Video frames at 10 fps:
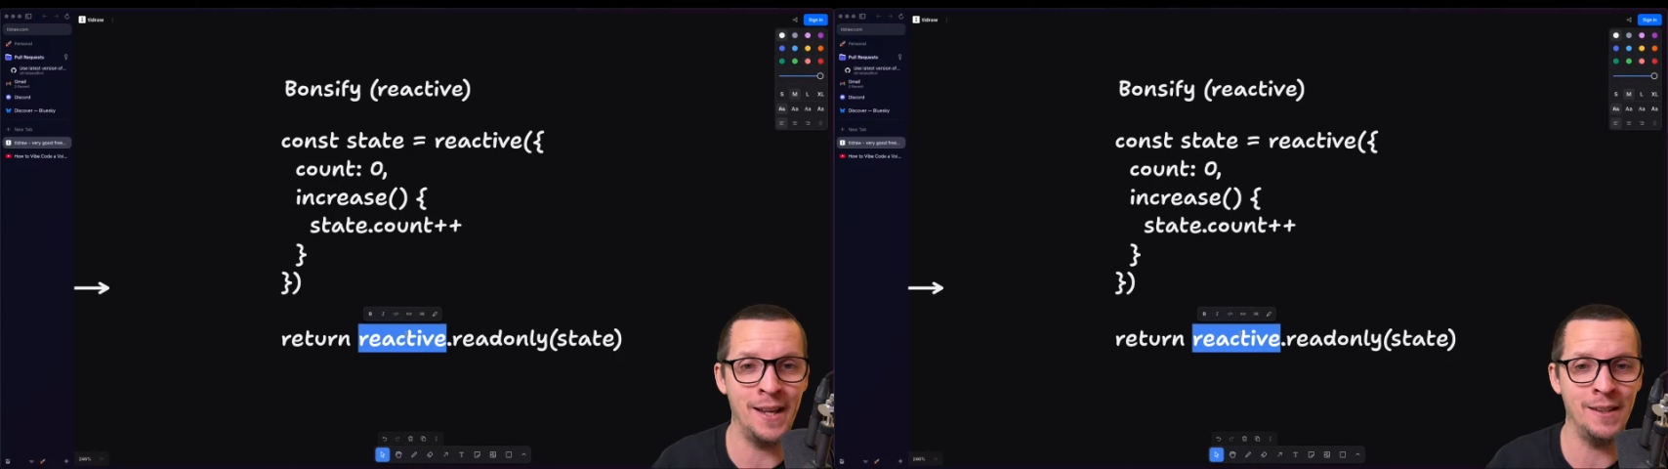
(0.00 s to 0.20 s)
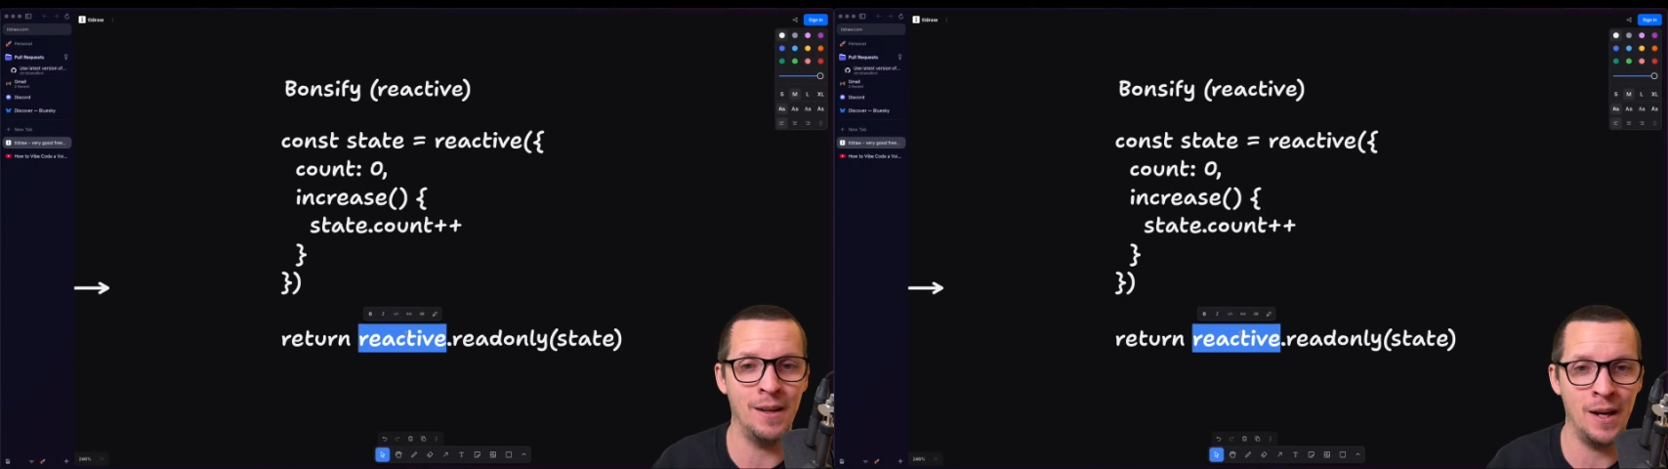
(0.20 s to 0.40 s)

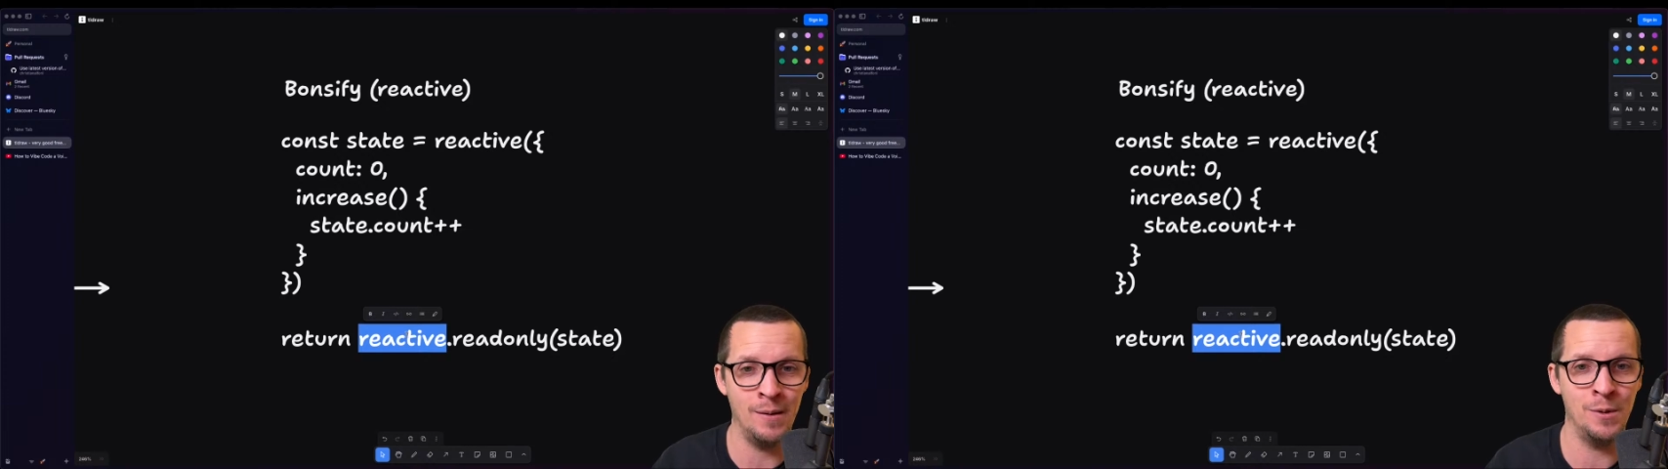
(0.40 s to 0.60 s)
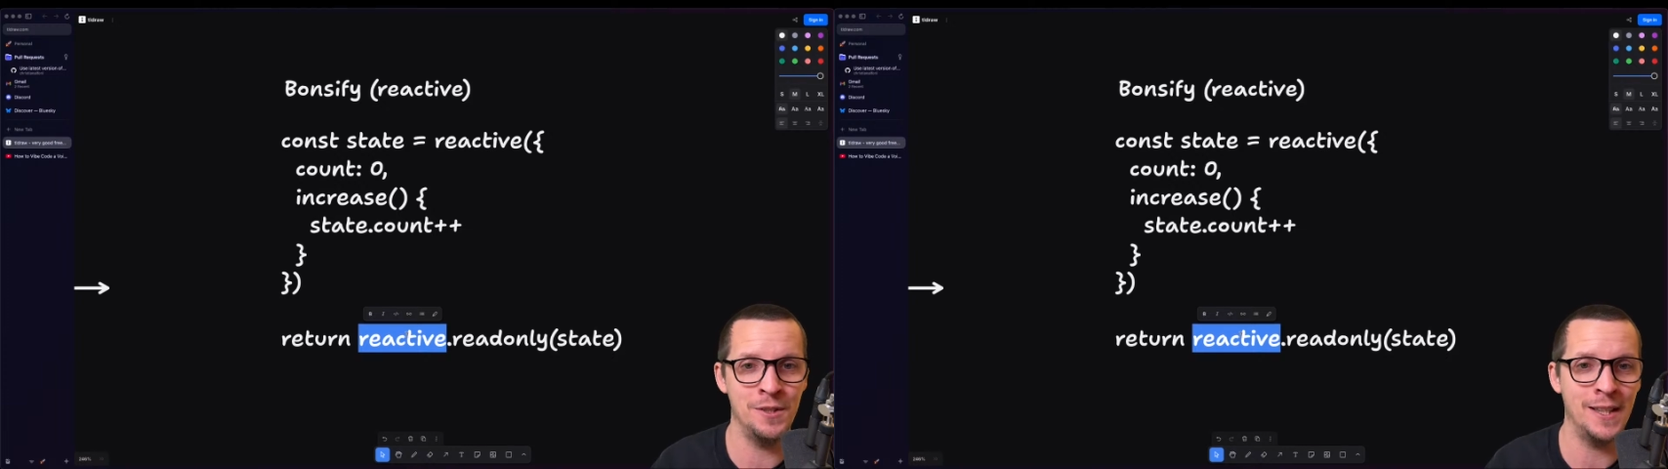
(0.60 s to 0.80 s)
I
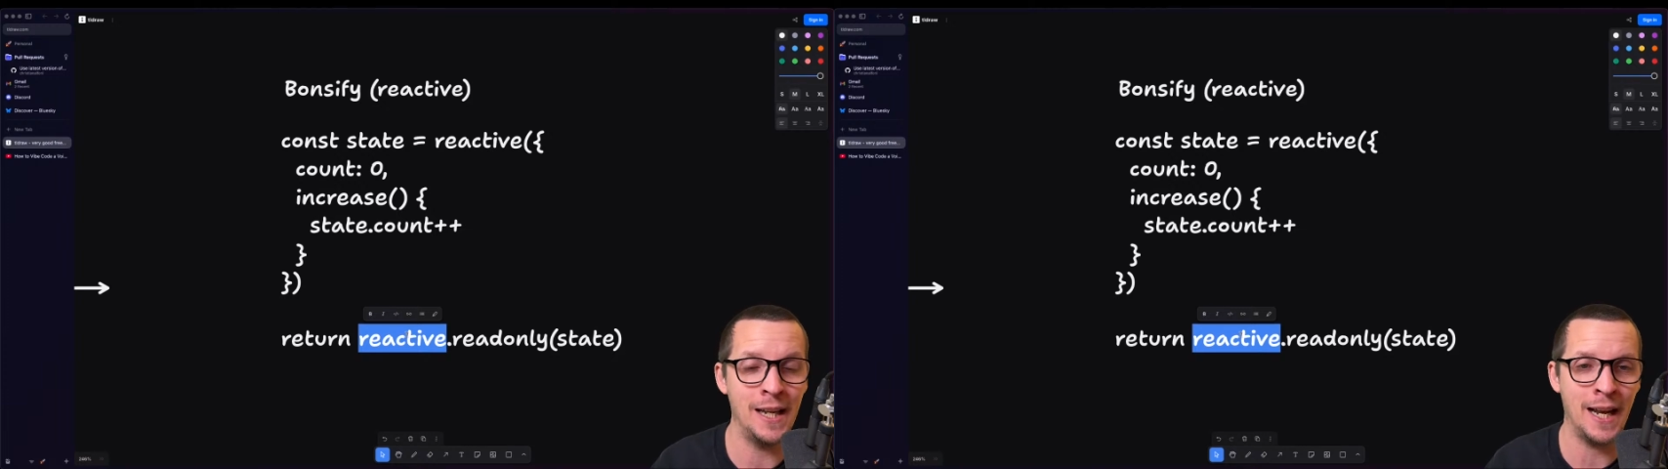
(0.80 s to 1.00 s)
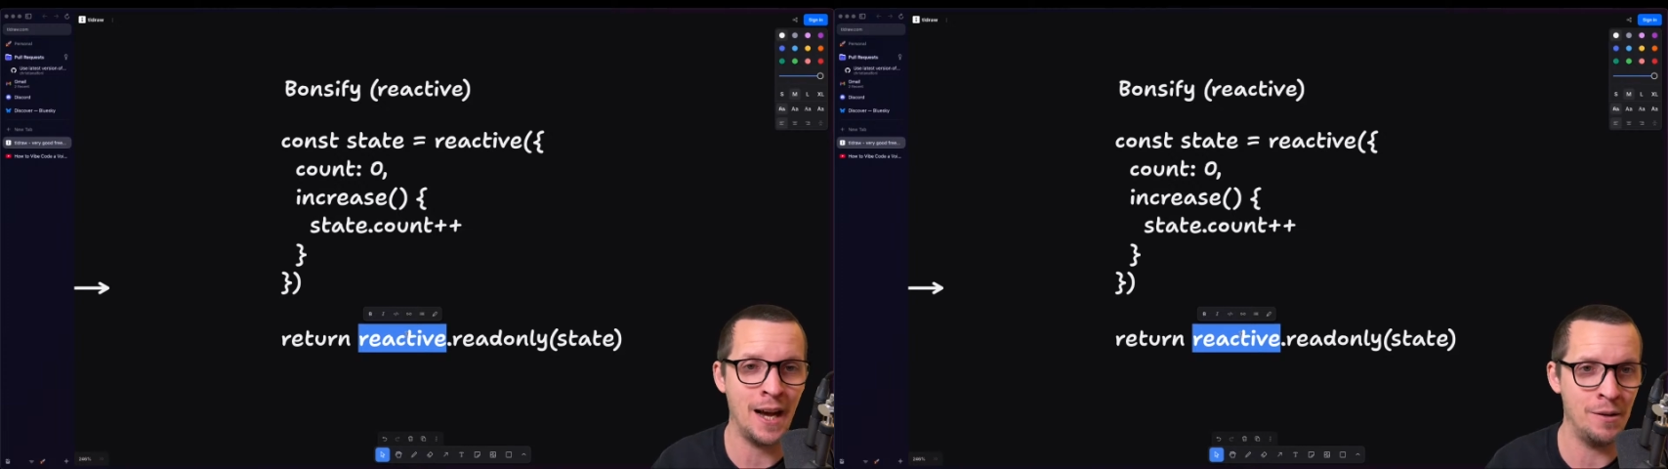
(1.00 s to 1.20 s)
wasn't
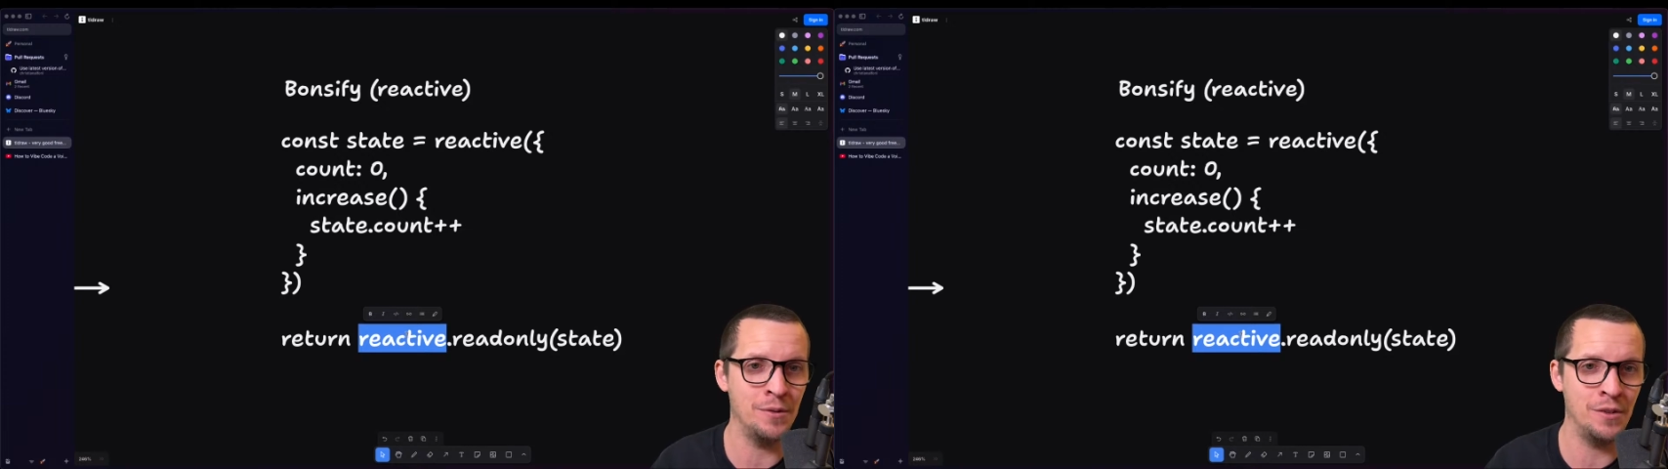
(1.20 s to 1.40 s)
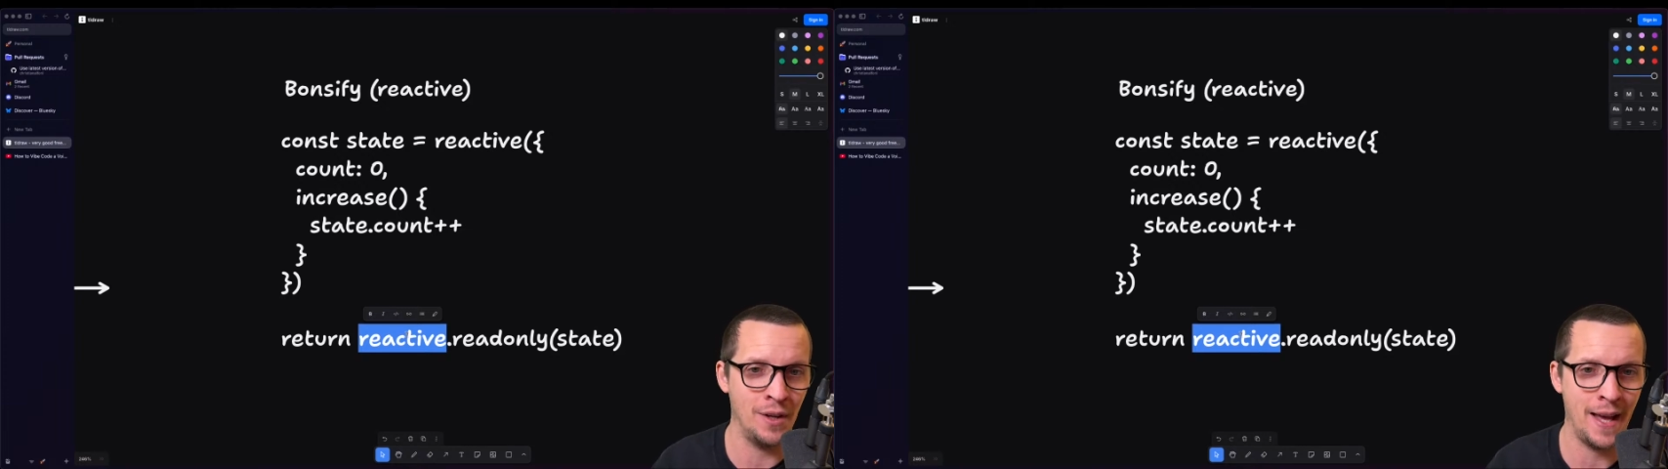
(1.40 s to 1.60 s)

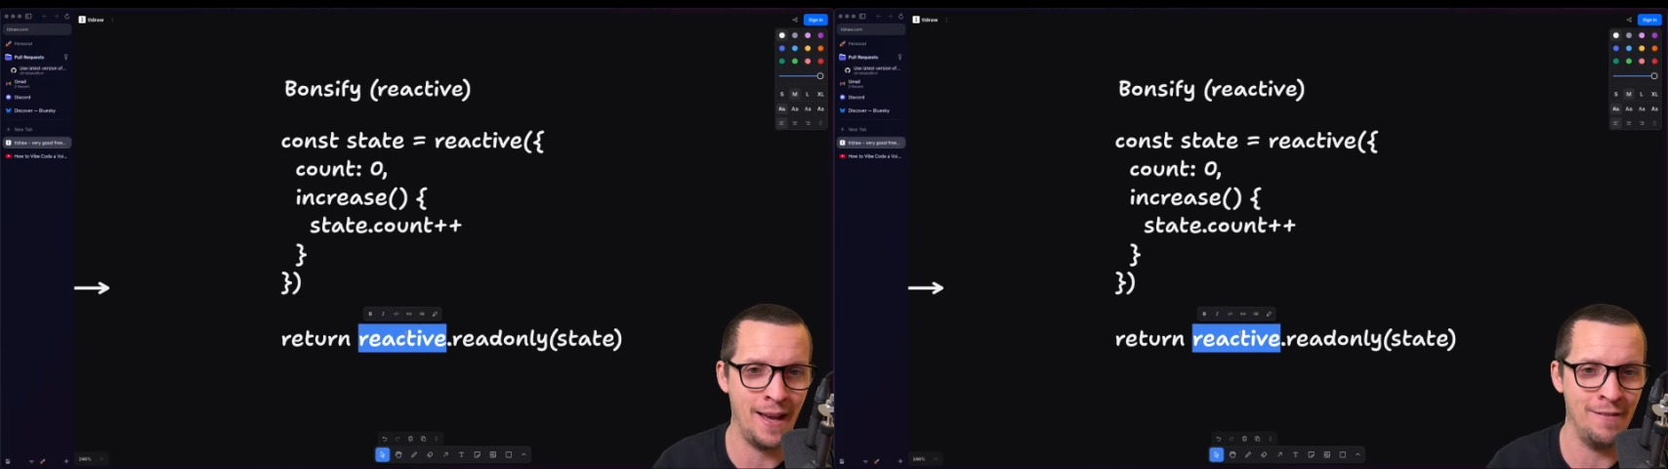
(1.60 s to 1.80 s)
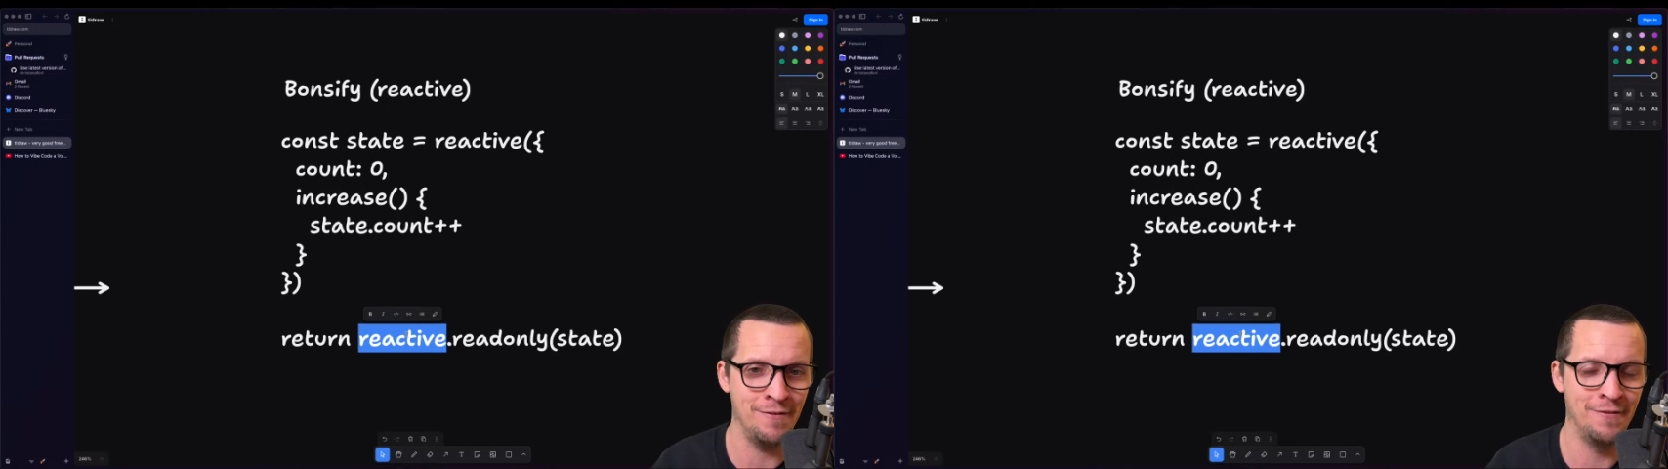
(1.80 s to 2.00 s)
allowed to
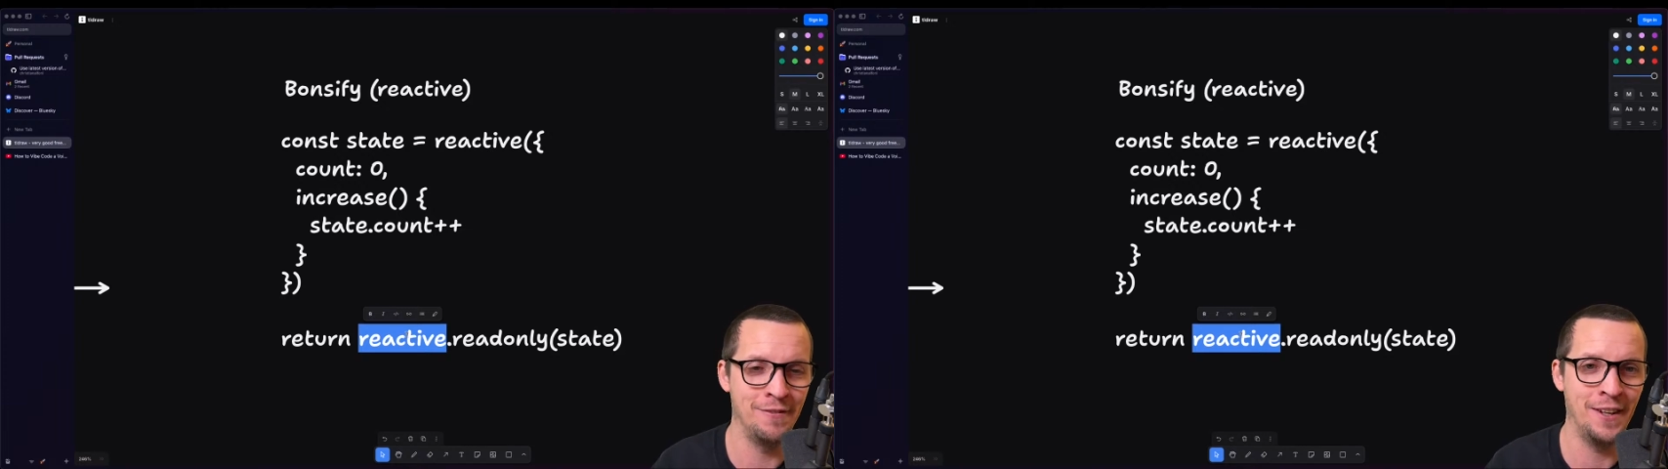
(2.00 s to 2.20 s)
have